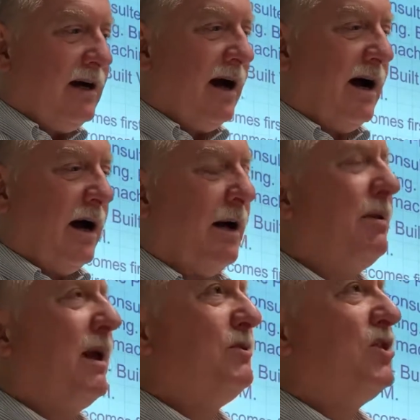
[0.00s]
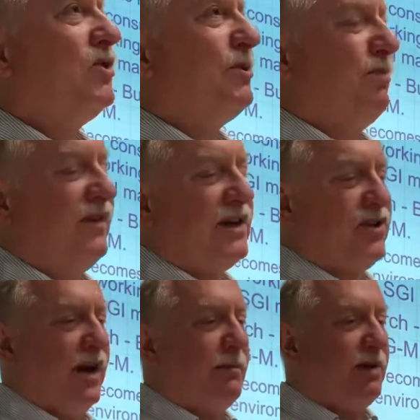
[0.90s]
I became associate
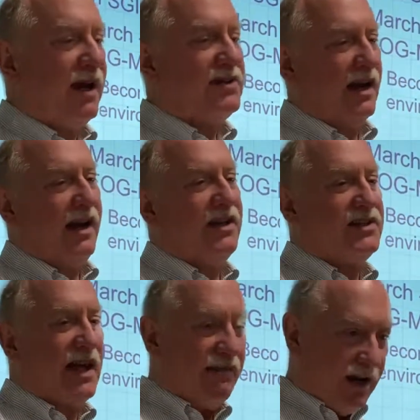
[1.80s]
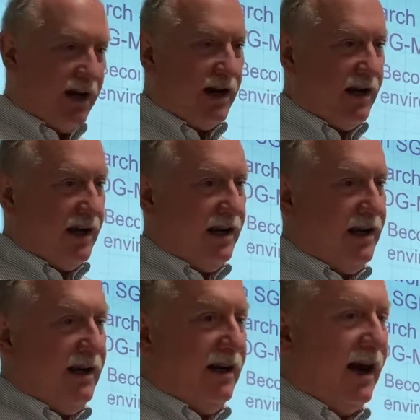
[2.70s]
professor at NPS in '87.